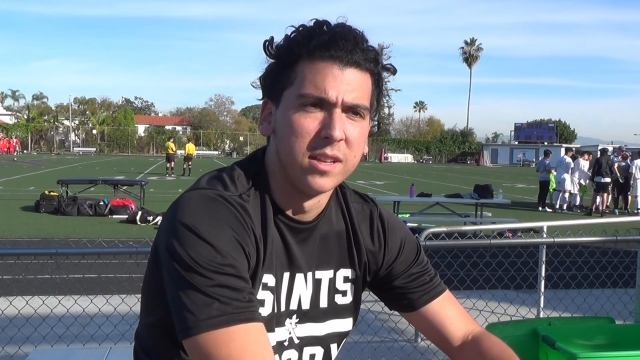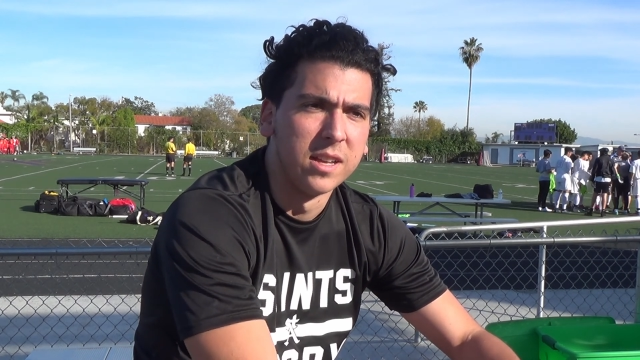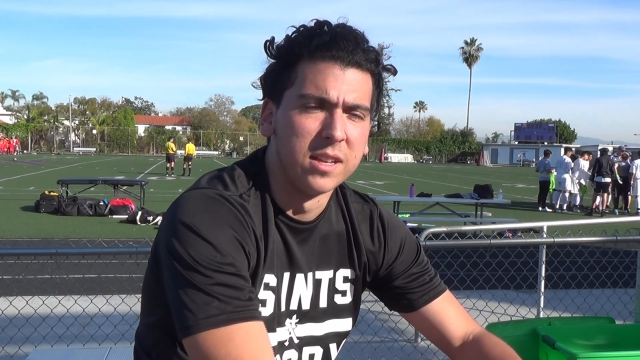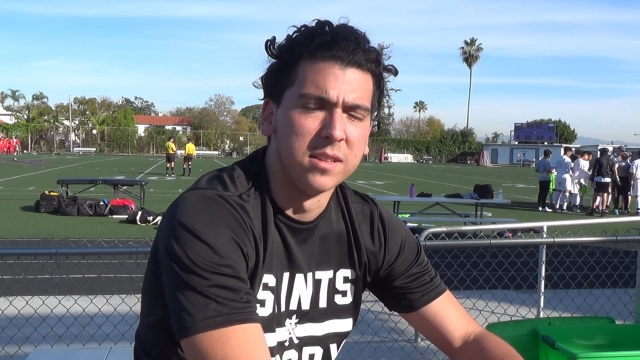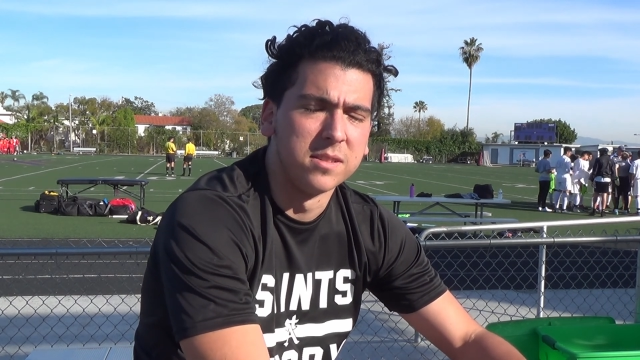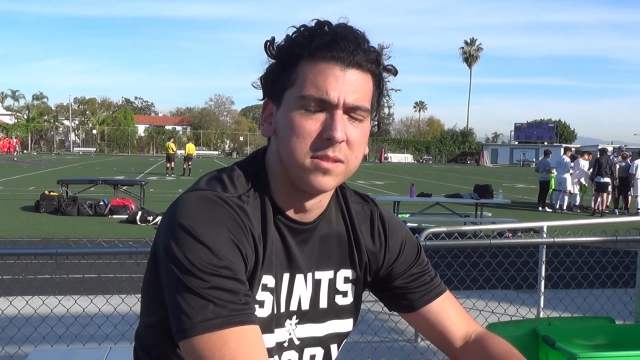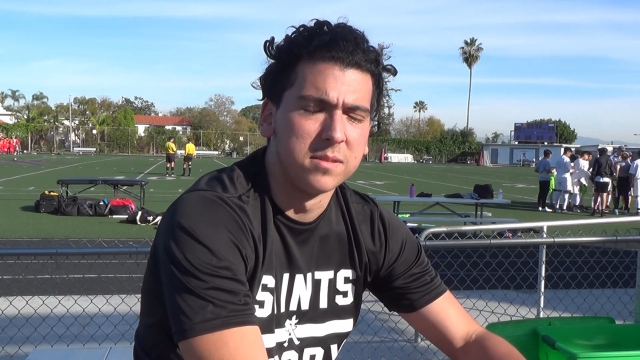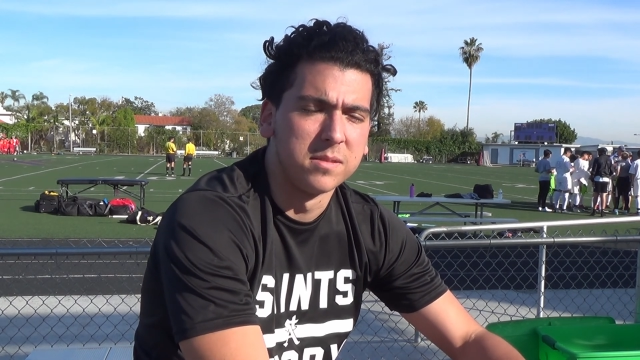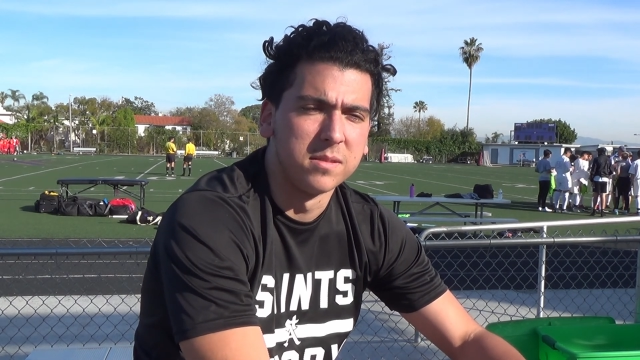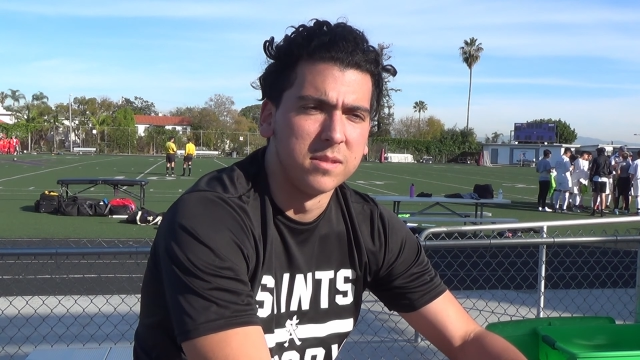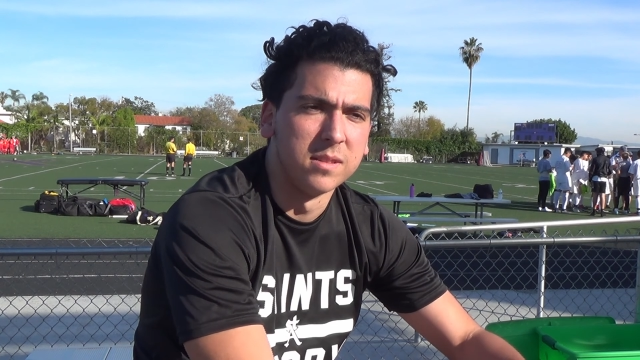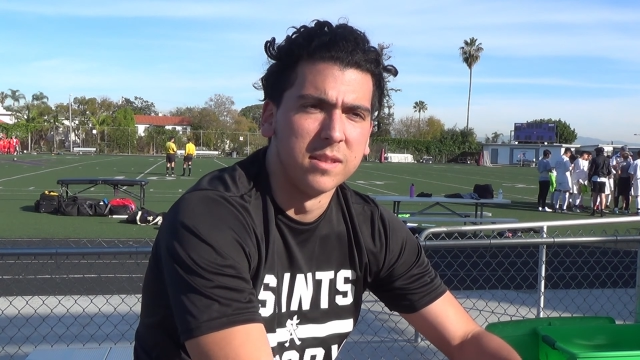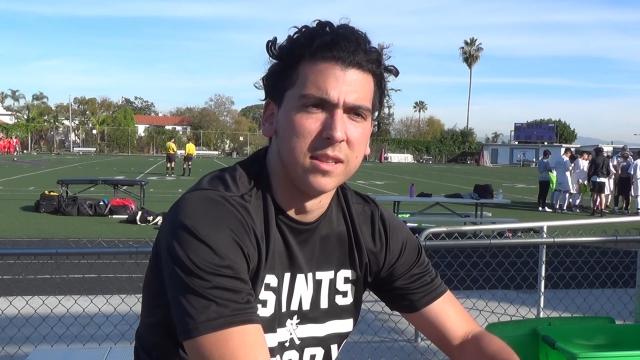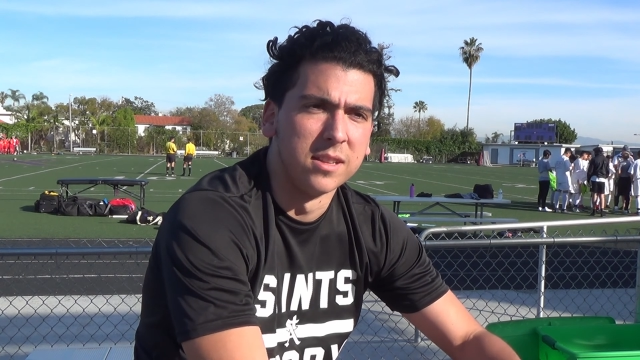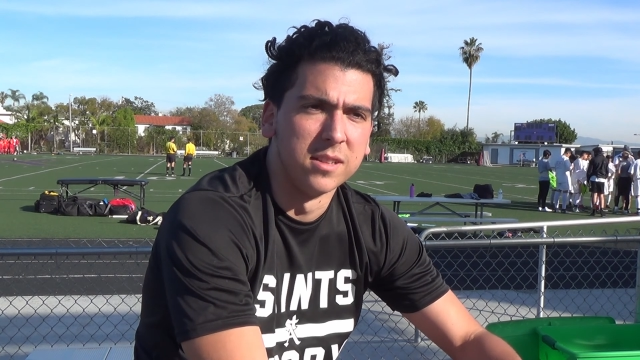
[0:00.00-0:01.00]

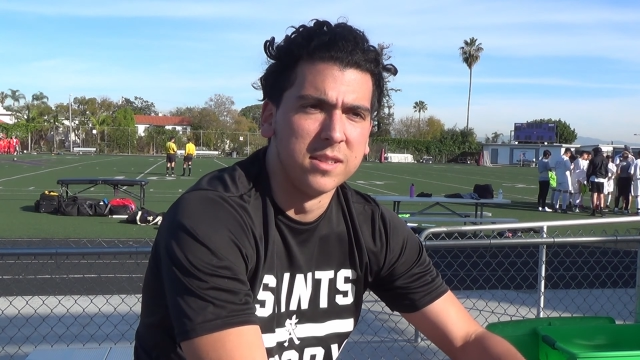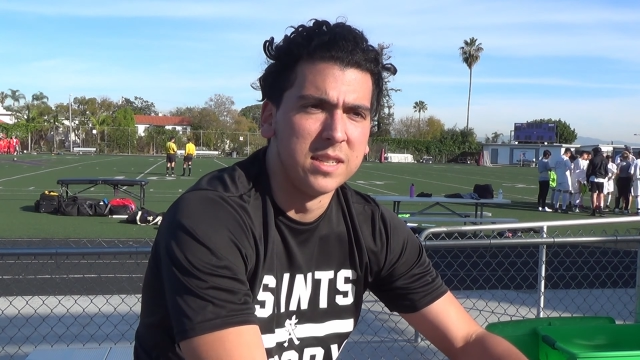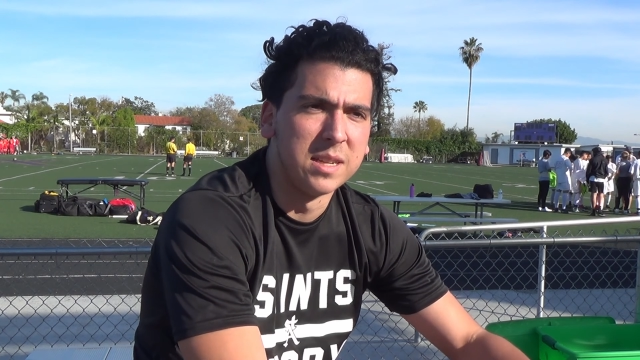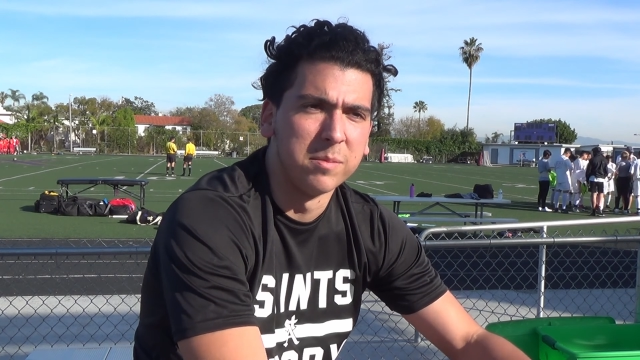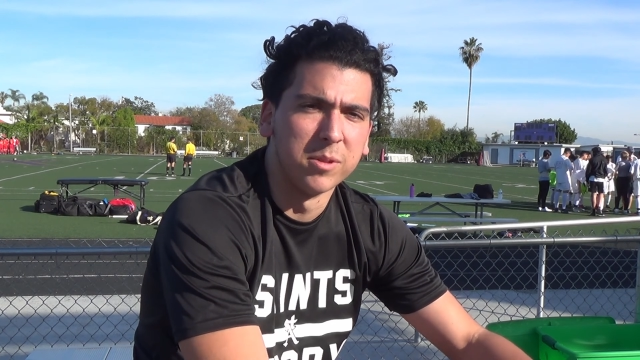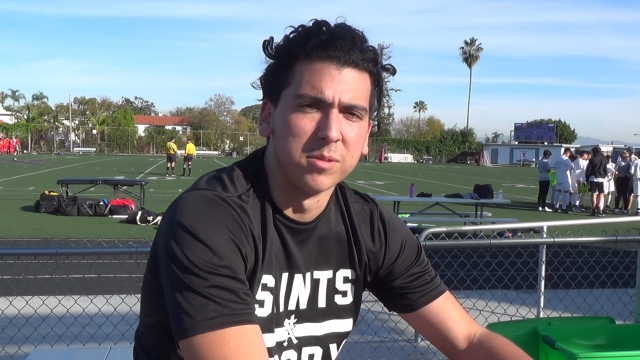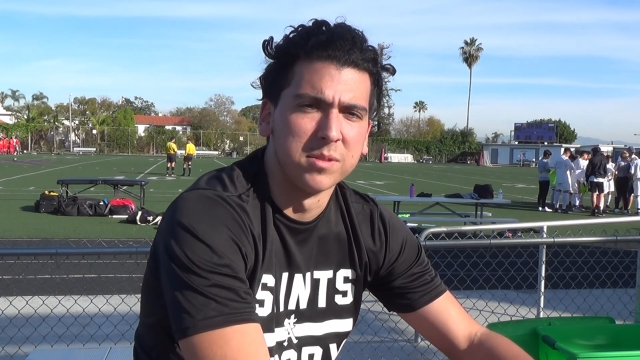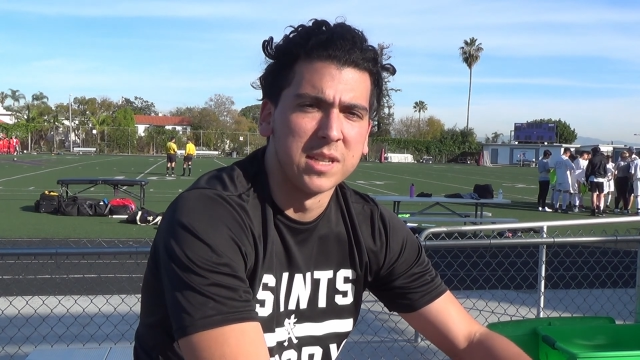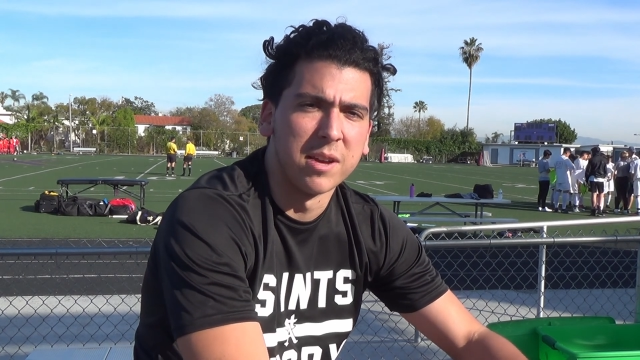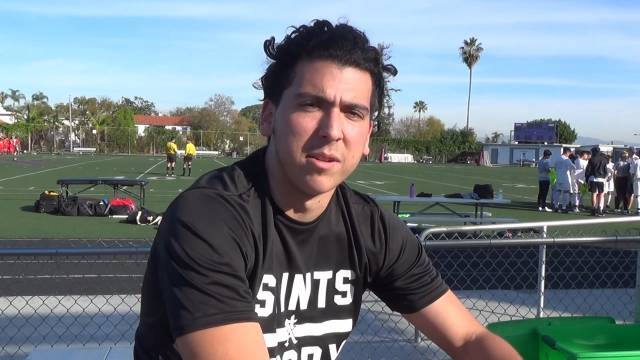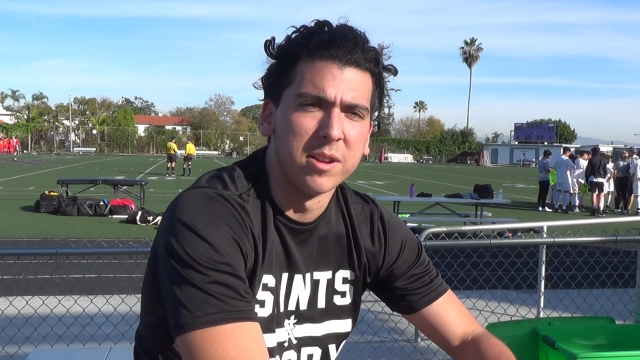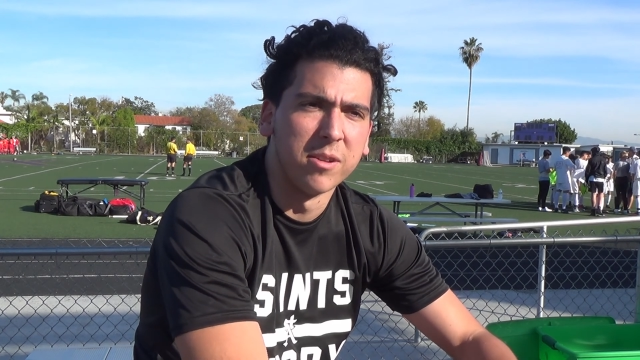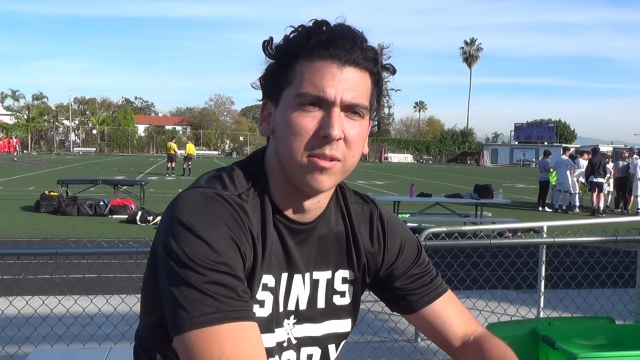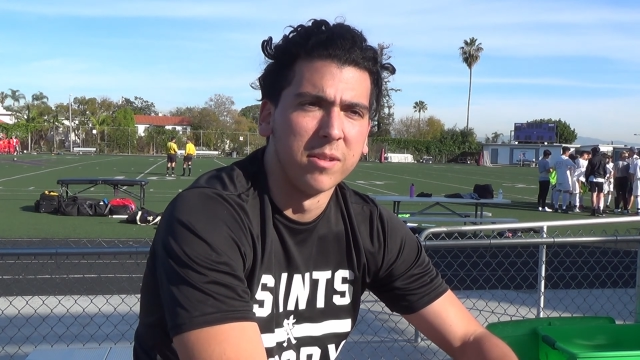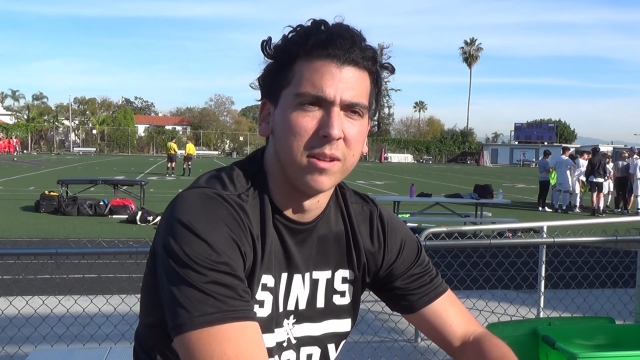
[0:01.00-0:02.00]
the team goes
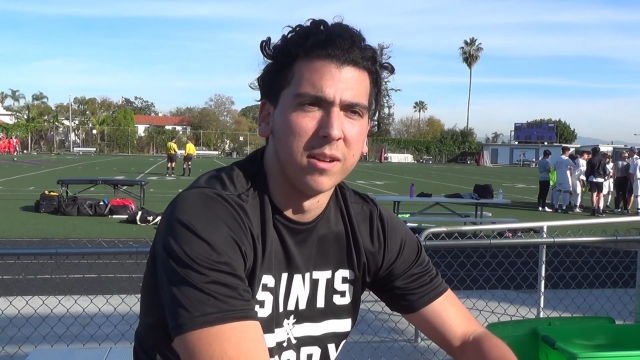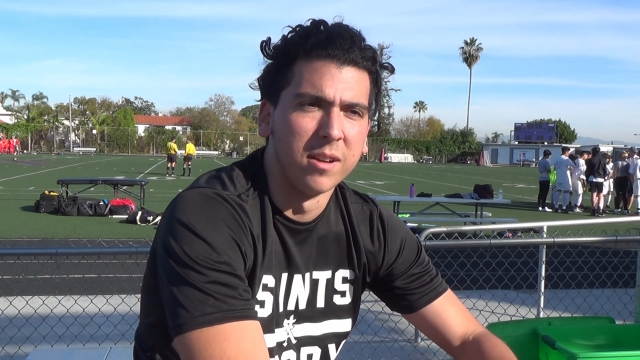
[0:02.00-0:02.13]
downhill.